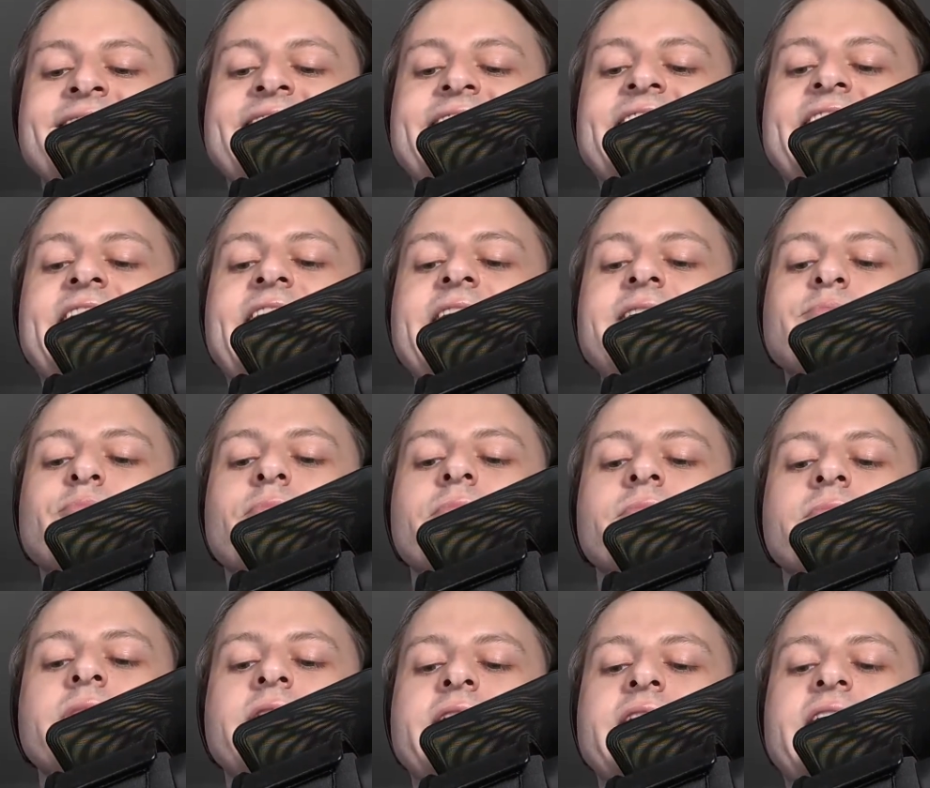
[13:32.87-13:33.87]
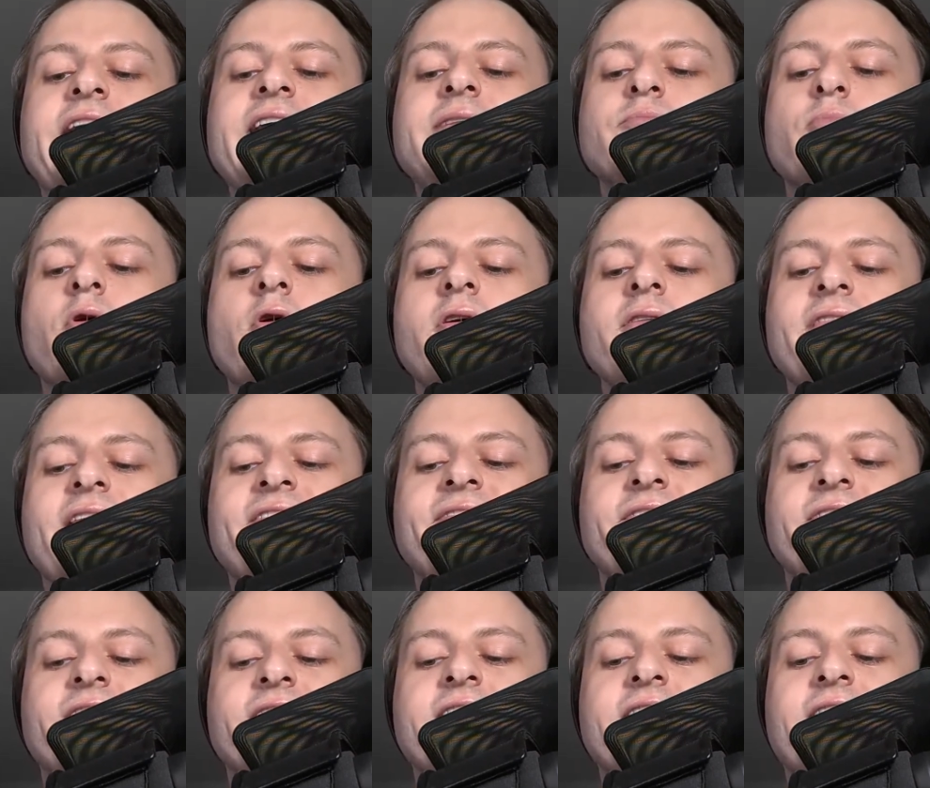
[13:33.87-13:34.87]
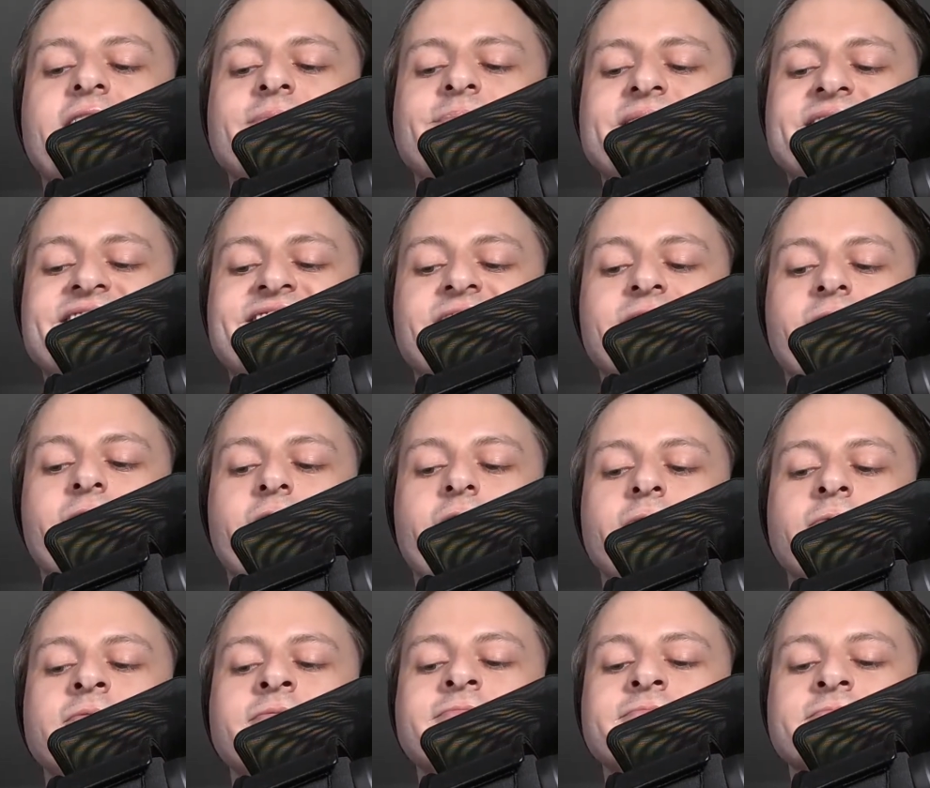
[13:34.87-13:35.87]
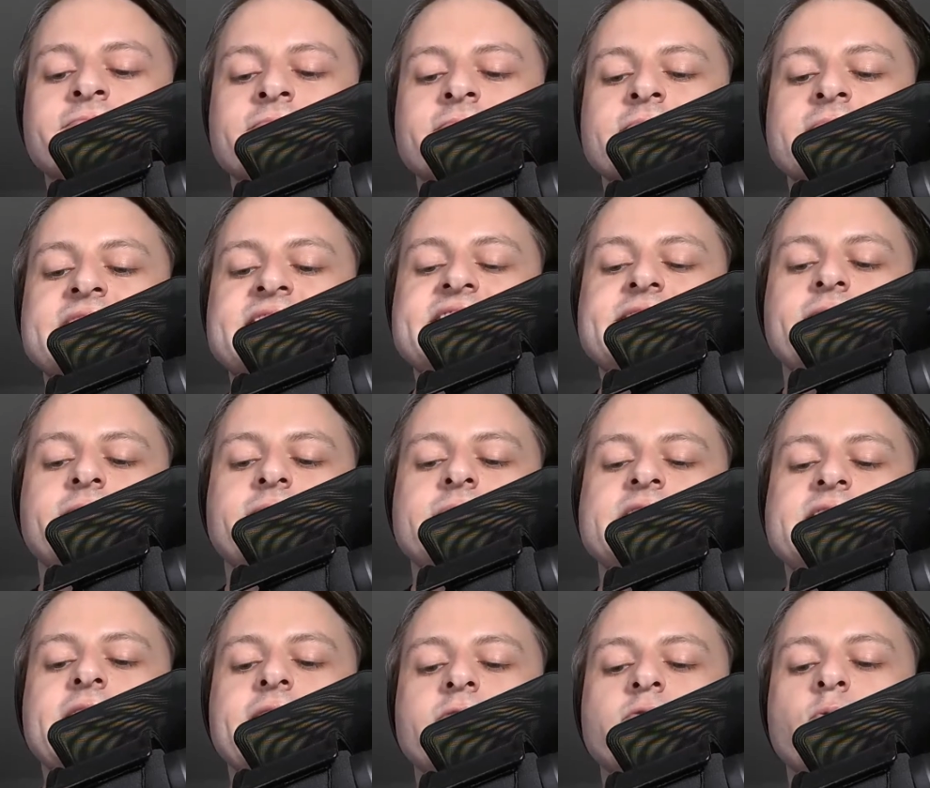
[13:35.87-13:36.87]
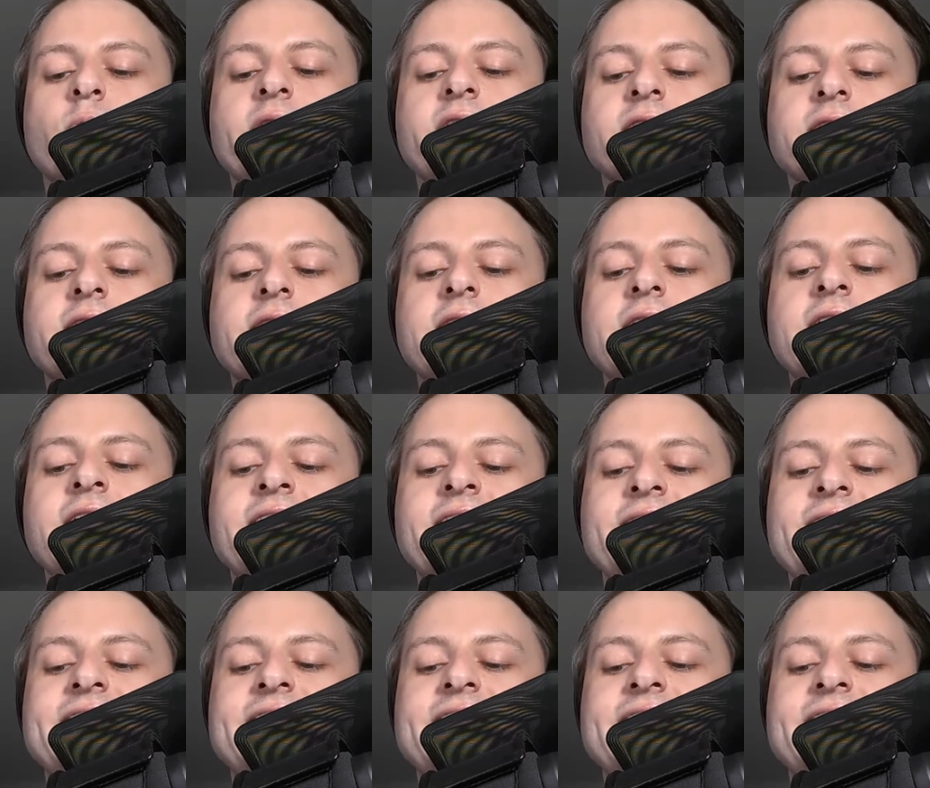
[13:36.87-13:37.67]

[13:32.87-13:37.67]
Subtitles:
He ate more than the carpenter, though, said Tweedledee.